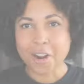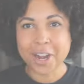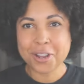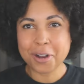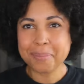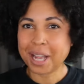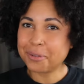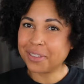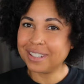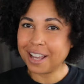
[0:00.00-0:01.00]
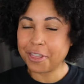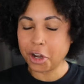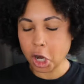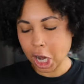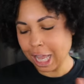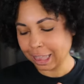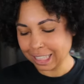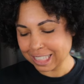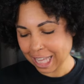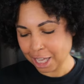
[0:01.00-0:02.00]
right, y'all, back with another
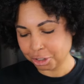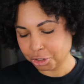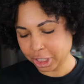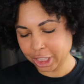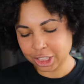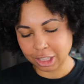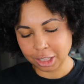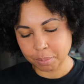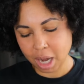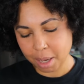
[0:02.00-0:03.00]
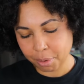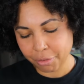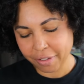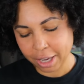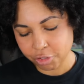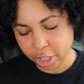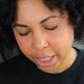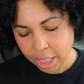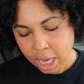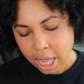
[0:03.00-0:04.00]
Lisa Eldridge lip combo
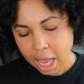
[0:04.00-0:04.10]
favorite.